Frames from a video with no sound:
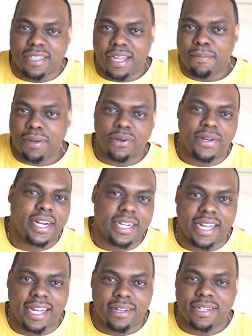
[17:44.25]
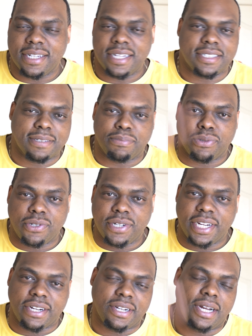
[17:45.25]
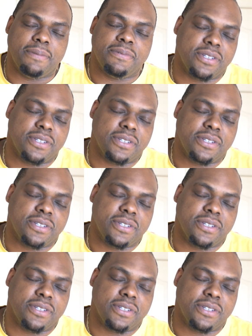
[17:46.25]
that blow air down doesn't pull air up.